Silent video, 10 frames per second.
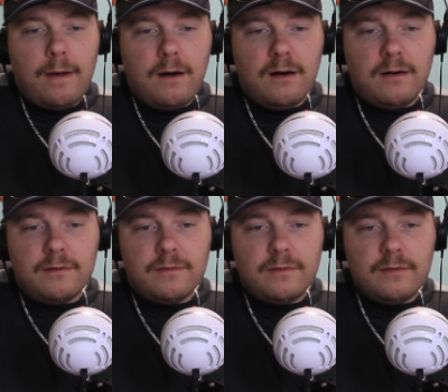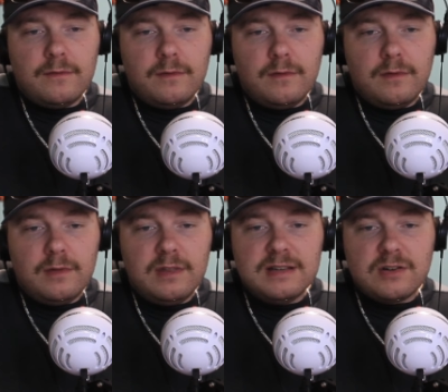of
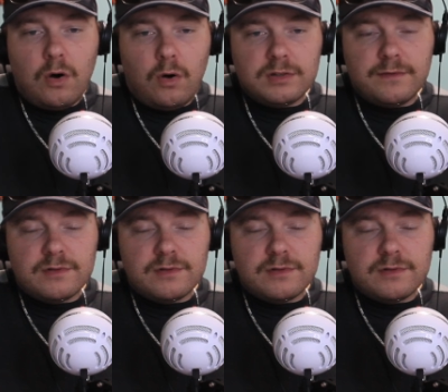these calls for